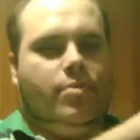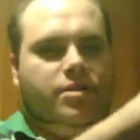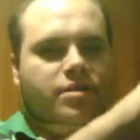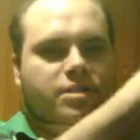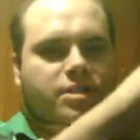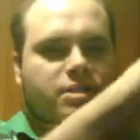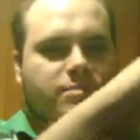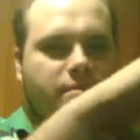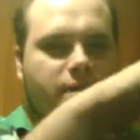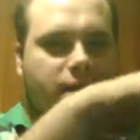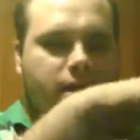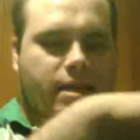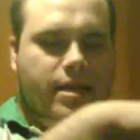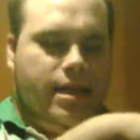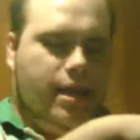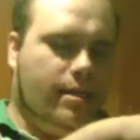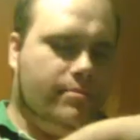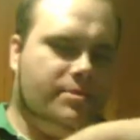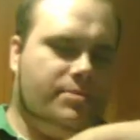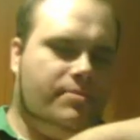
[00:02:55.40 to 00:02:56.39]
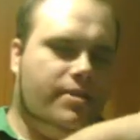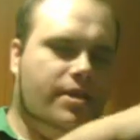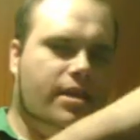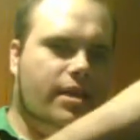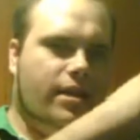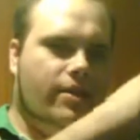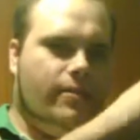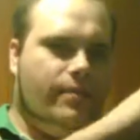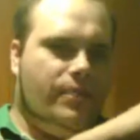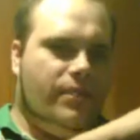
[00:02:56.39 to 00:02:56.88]
a bunch of speed and I'm
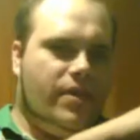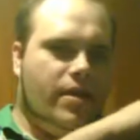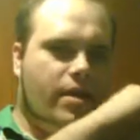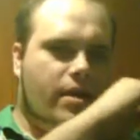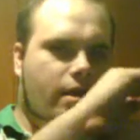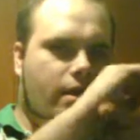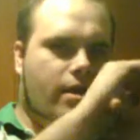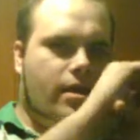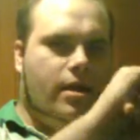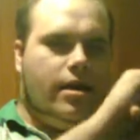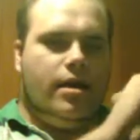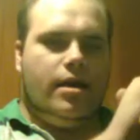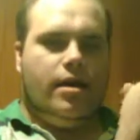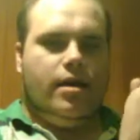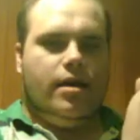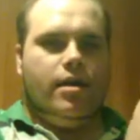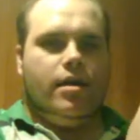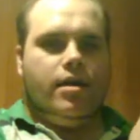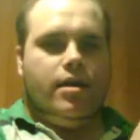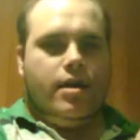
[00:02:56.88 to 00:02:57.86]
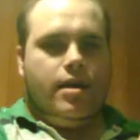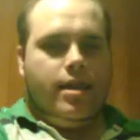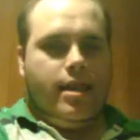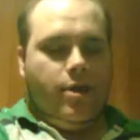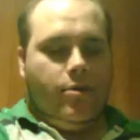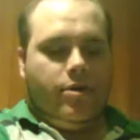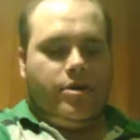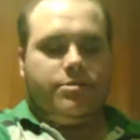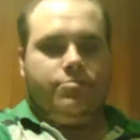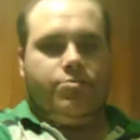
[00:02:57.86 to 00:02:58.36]
speeding. That
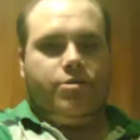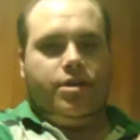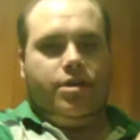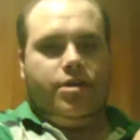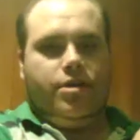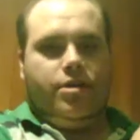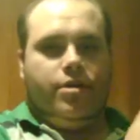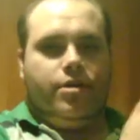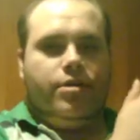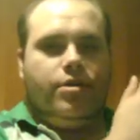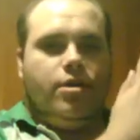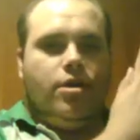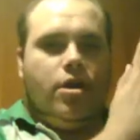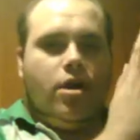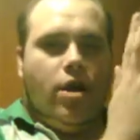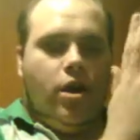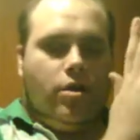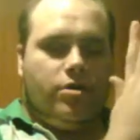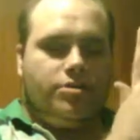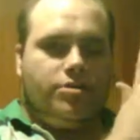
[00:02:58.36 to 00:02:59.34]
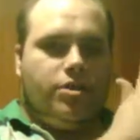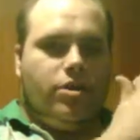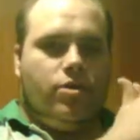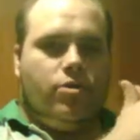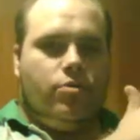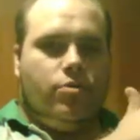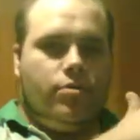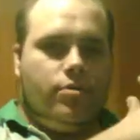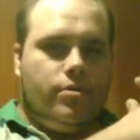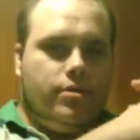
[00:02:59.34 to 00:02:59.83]
works pretty good.
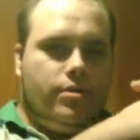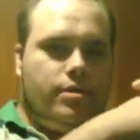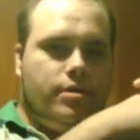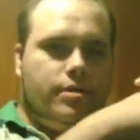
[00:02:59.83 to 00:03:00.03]
Also,